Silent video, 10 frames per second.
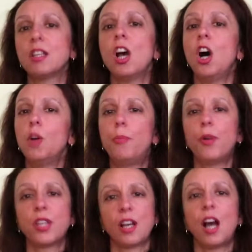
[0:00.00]
or
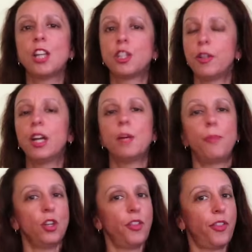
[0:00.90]
precise trigger
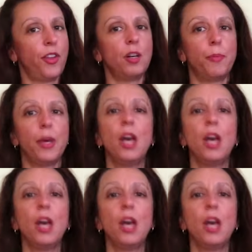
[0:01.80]
point therapy,